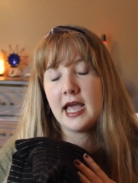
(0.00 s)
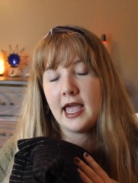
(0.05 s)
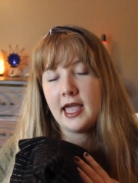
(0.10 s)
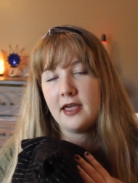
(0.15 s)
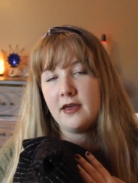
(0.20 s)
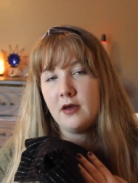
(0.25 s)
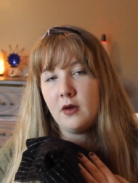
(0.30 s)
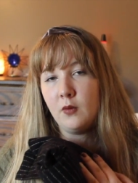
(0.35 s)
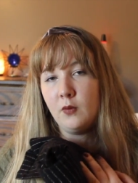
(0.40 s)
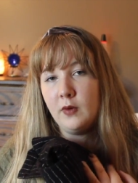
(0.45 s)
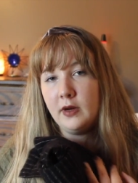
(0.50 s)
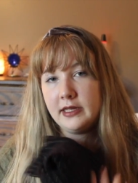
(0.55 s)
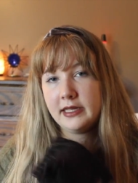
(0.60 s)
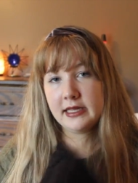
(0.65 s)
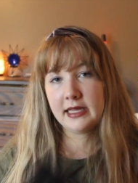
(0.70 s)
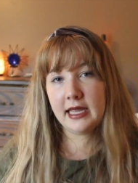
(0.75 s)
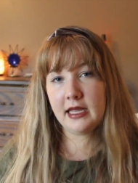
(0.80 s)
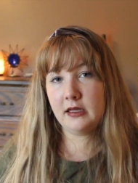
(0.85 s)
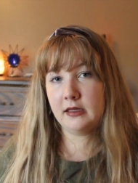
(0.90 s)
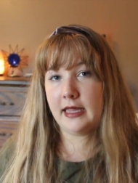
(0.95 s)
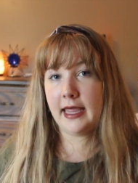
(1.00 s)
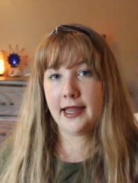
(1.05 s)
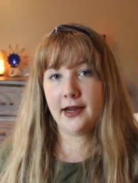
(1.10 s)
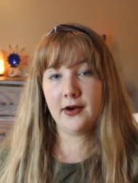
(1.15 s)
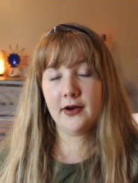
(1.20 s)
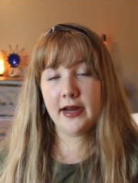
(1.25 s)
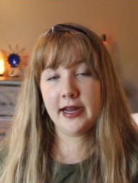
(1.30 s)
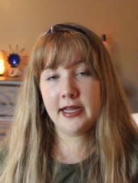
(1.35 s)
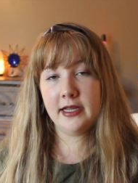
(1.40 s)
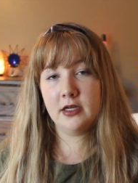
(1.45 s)
I really like
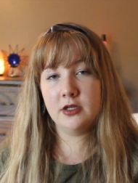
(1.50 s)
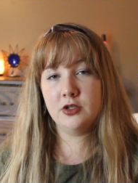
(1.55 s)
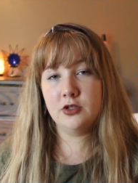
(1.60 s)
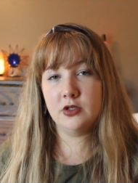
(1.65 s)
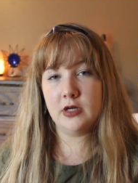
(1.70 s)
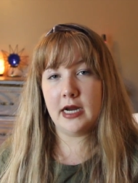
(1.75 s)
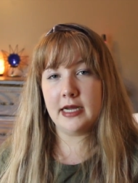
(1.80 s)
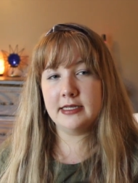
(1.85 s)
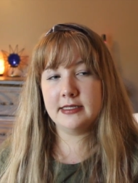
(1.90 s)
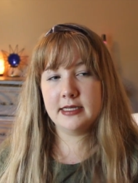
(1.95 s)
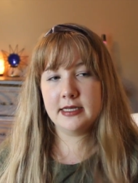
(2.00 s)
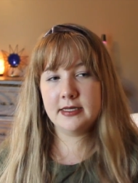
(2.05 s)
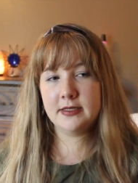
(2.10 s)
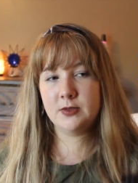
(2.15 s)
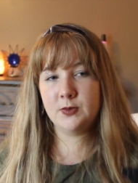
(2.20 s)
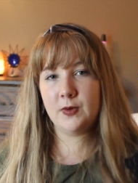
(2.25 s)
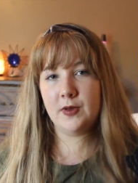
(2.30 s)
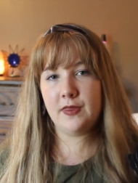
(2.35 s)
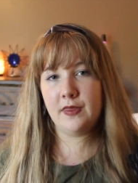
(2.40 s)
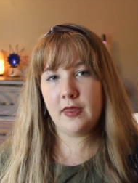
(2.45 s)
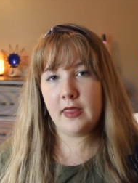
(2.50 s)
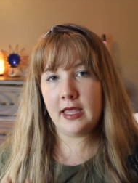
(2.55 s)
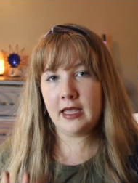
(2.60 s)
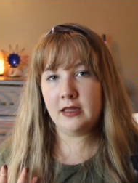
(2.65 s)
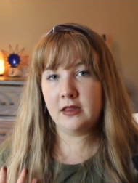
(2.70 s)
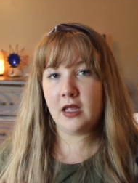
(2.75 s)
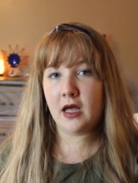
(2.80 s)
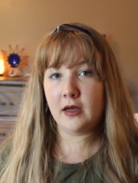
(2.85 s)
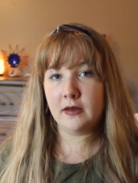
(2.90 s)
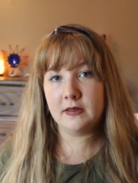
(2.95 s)
layering dresses with
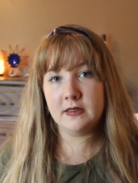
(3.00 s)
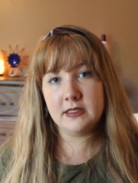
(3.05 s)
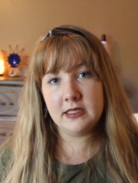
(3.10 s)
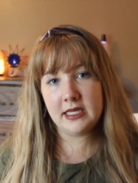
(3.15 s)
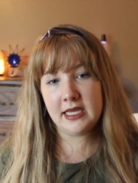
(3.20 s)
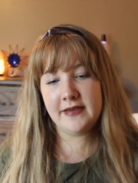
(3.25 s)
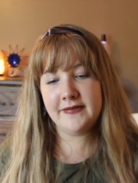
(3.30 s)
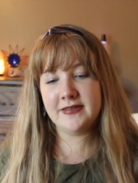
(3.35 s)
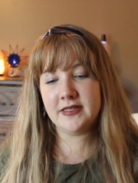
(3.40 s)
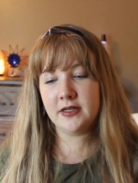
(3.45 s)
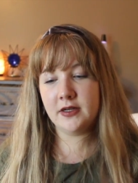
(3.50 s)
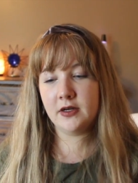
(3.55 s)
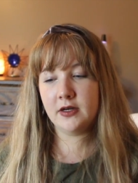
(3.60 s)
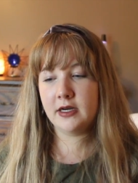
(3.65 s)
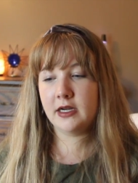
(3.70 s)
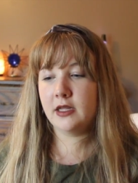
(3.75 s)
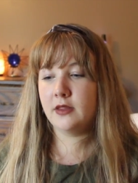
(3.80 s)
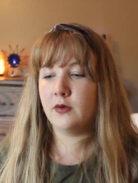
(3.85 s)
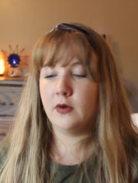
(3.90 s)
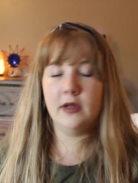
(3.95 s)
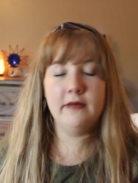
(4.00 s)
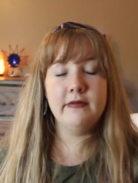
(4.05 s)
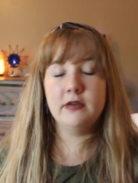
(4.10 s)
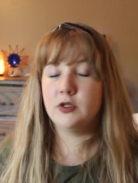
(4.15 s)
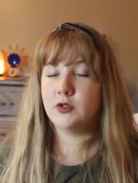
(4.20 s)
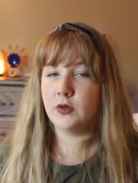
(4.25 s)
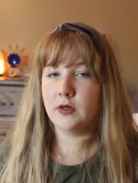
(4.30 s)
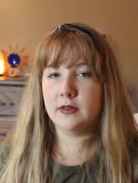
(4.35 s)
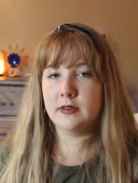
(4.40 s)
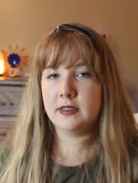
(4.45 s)
like long sleeves underneath or
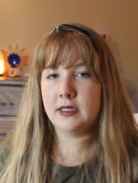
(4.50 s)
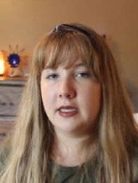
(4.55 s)
even short